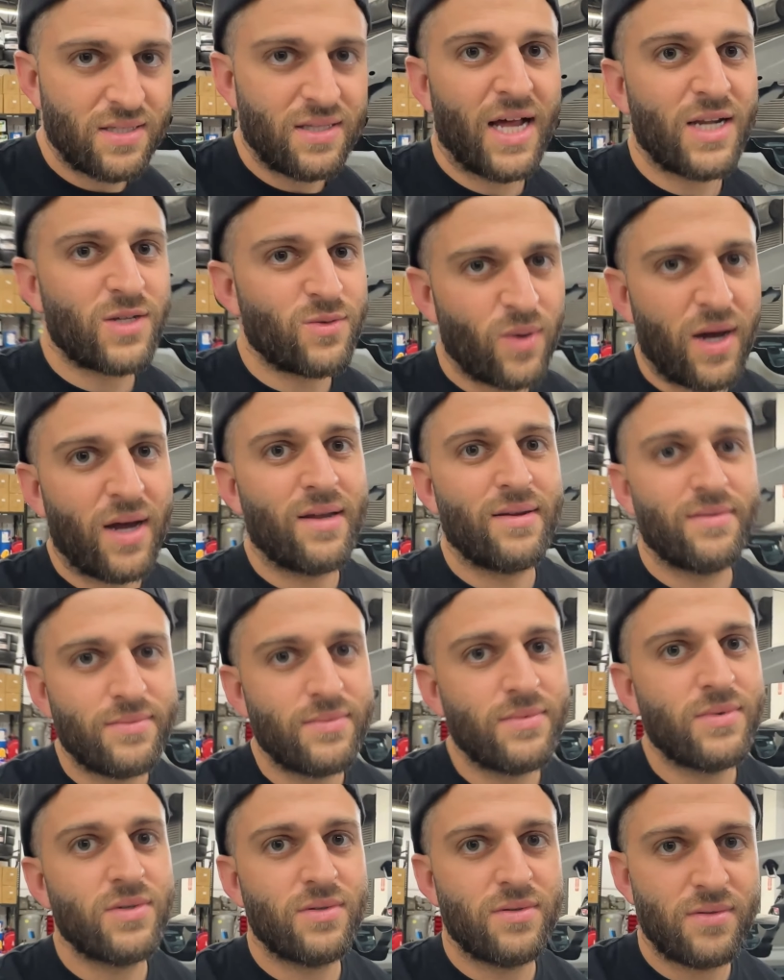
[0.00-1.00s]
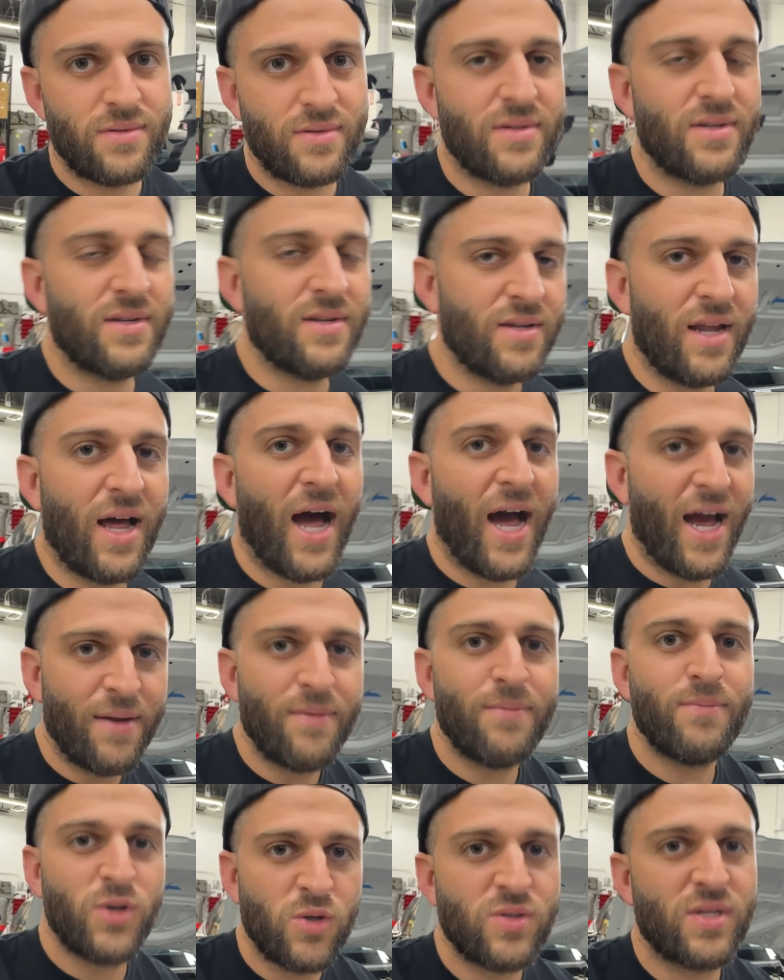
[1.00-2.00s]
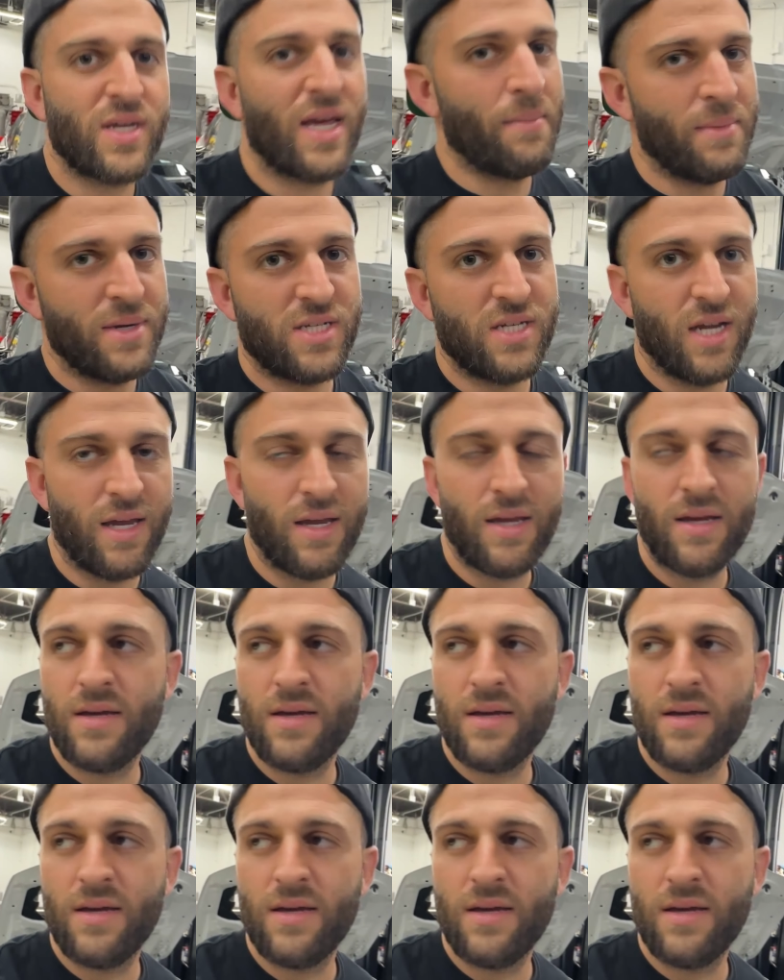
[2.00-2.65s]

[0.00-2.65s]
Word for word: That's why I'm using MHD.